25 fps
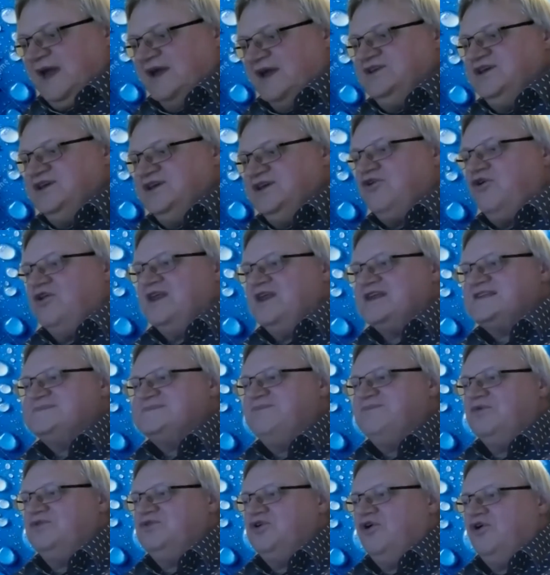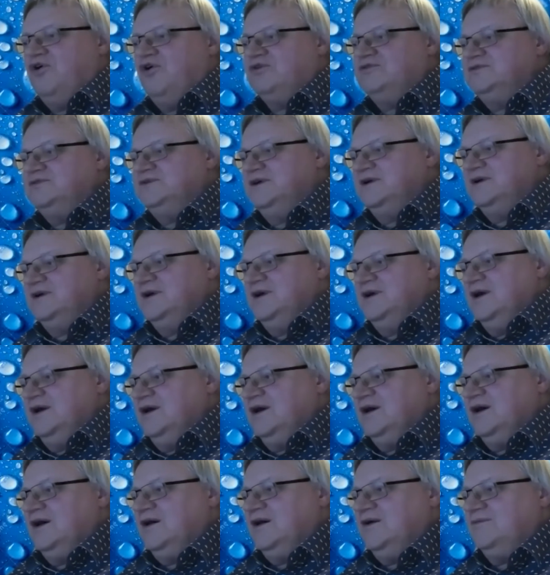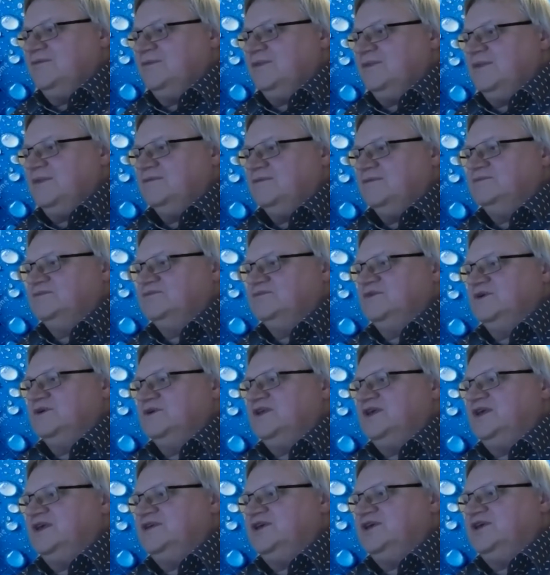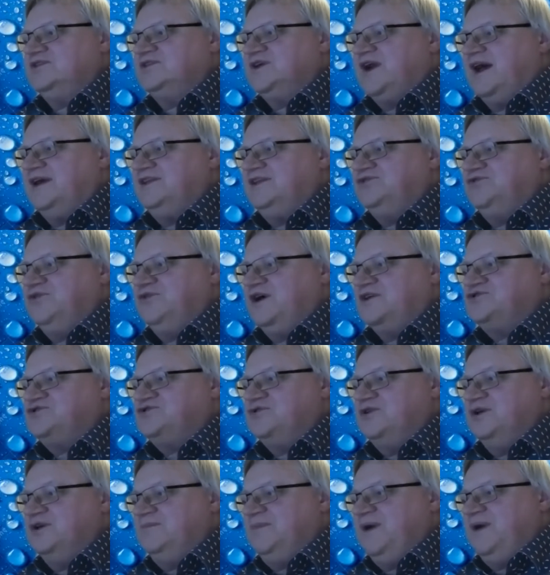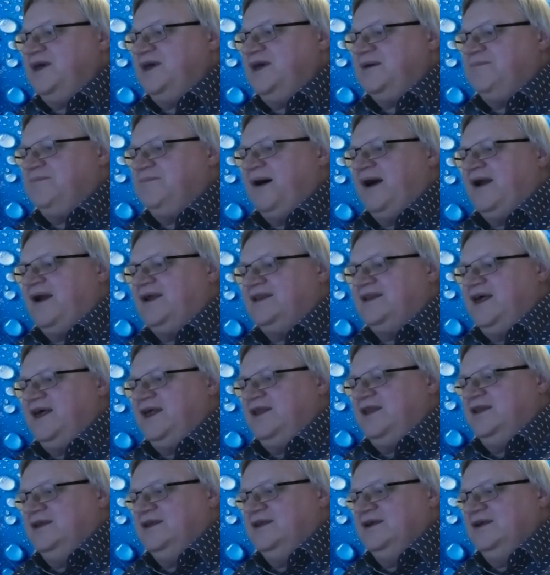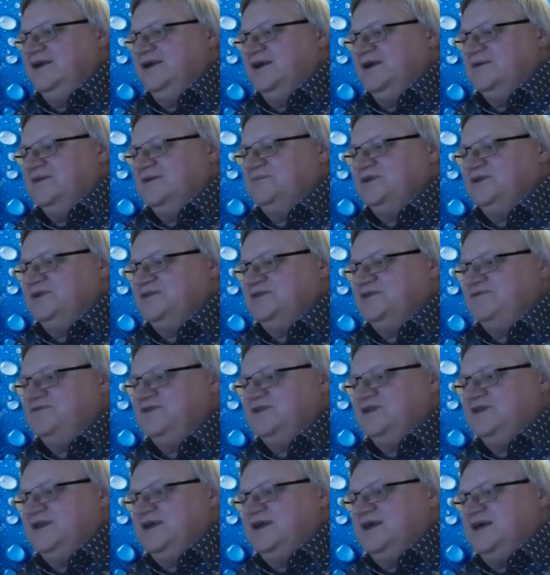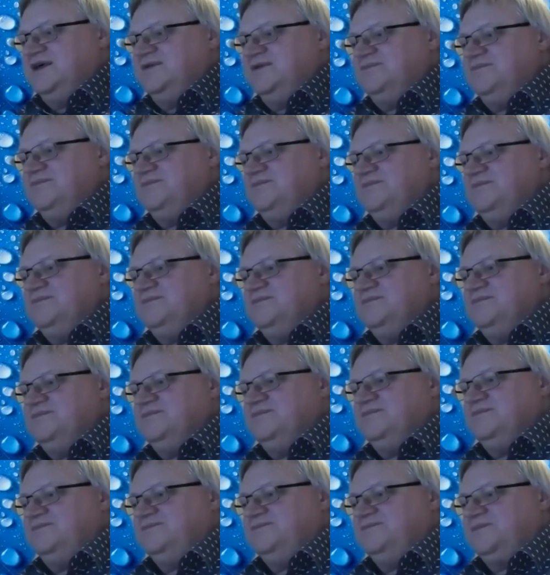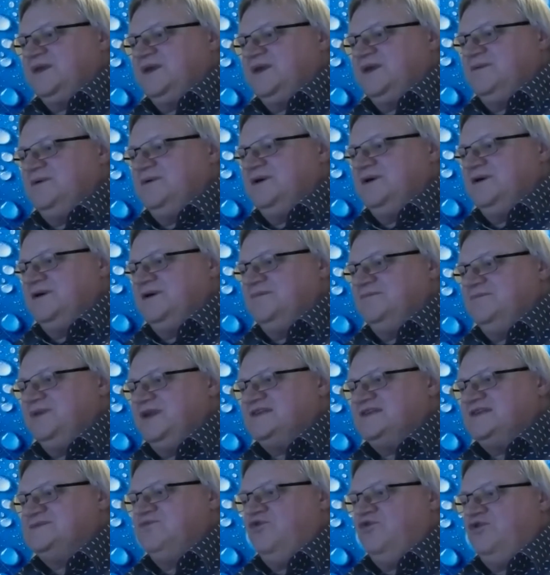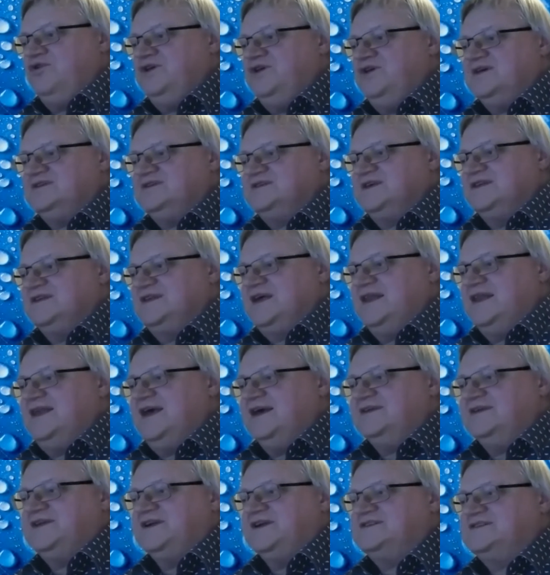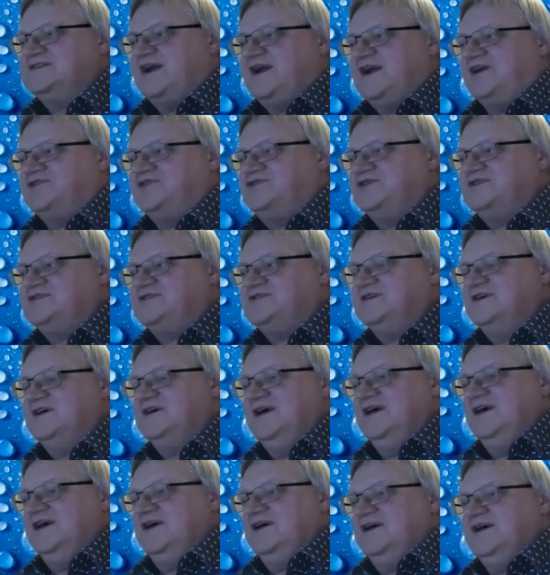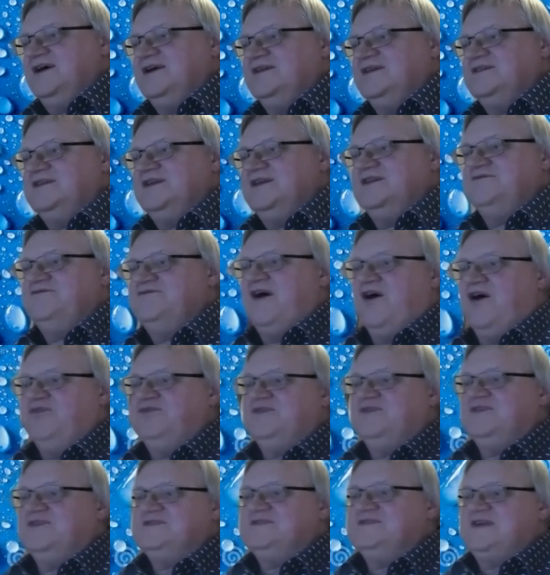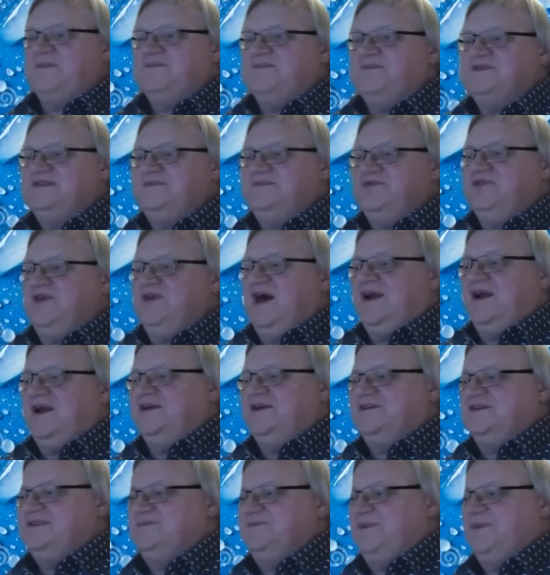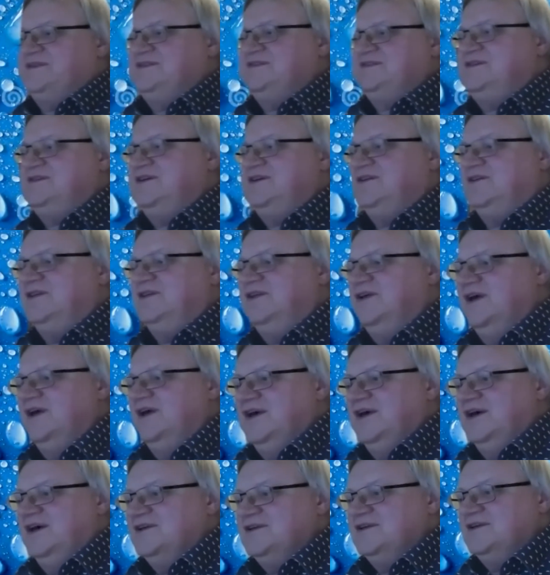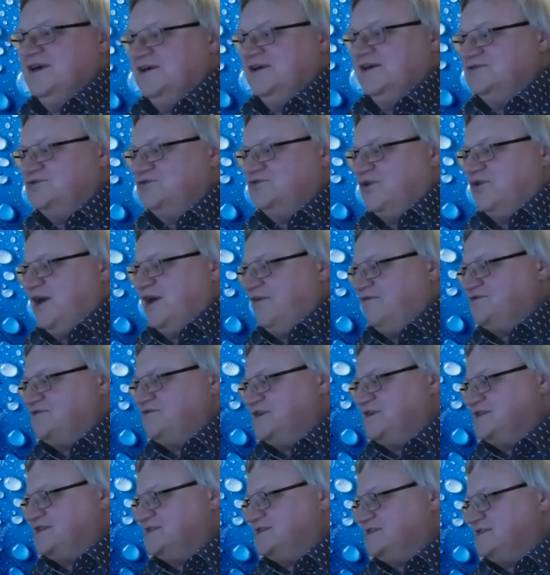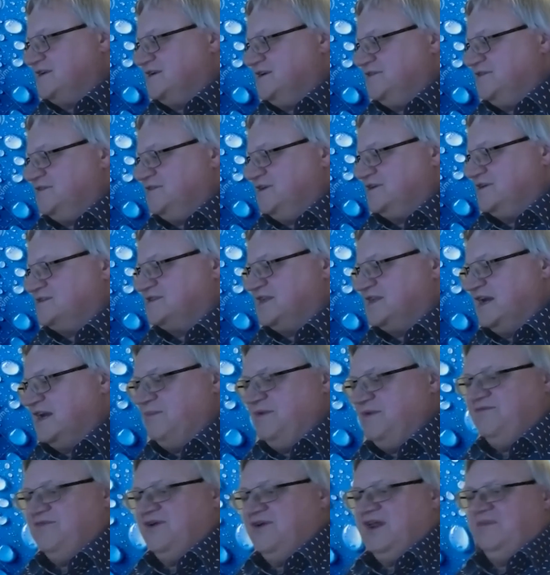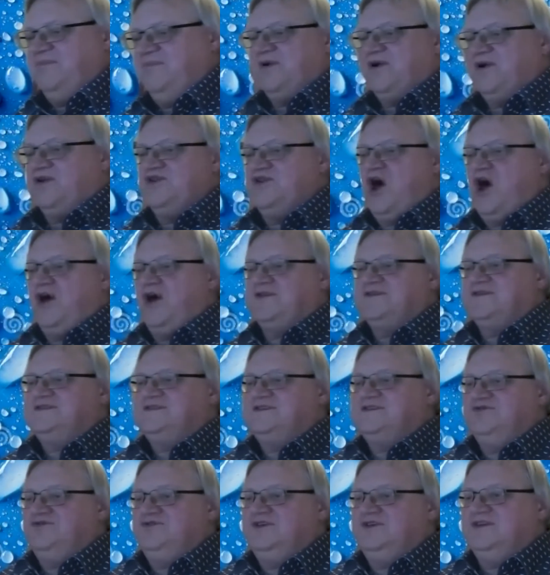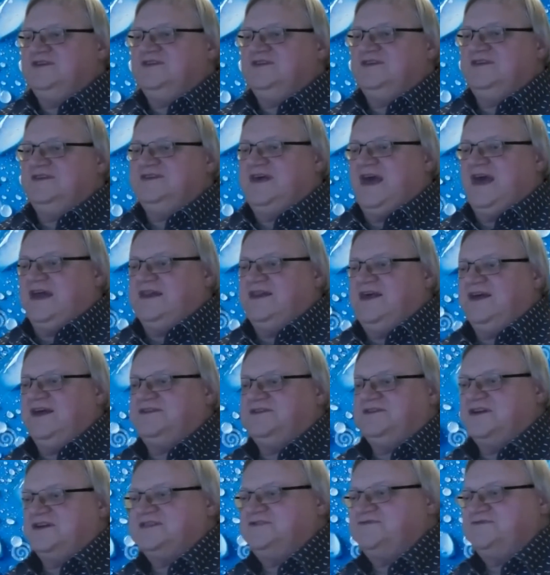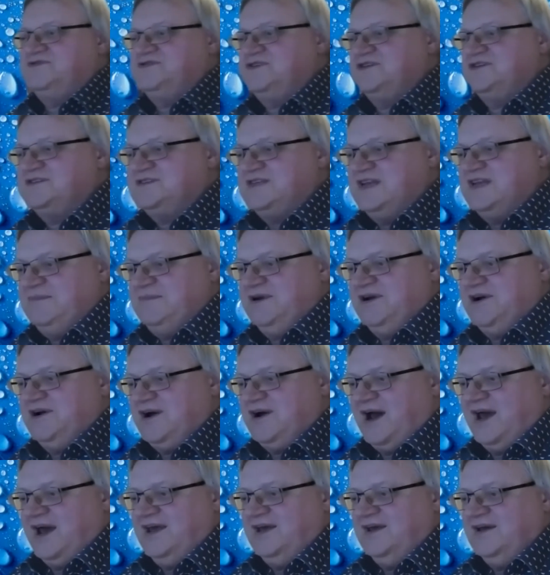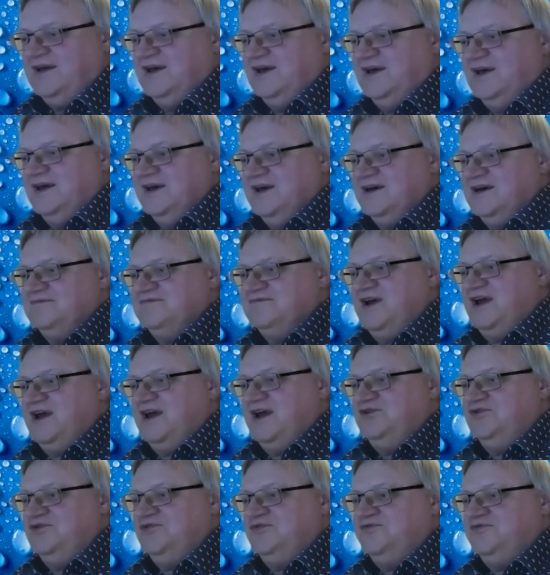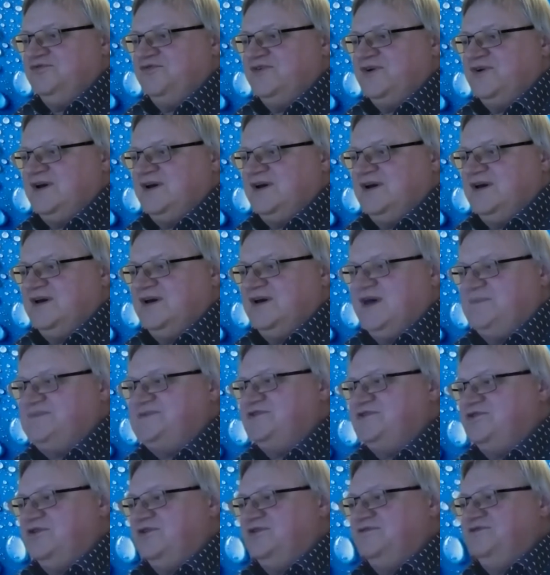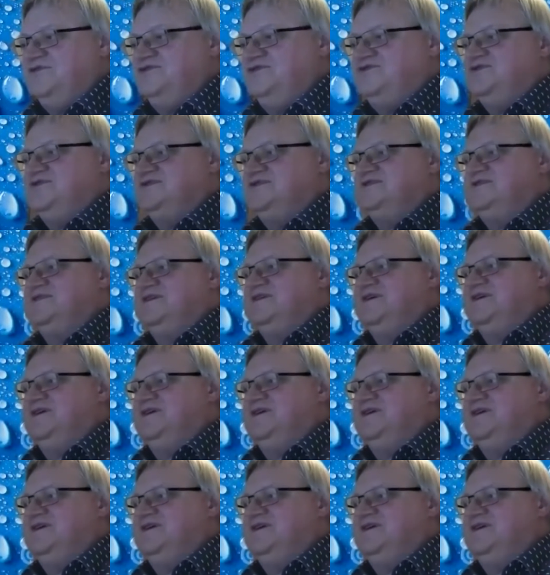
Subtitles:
Nicolas Bonneau, he tried to actually make a parallel between plasmonics and dielectric structures, and then found some similarities, but still to have this extremely well pronounced, you need the dielectrics with extremely high value of epsilon, which is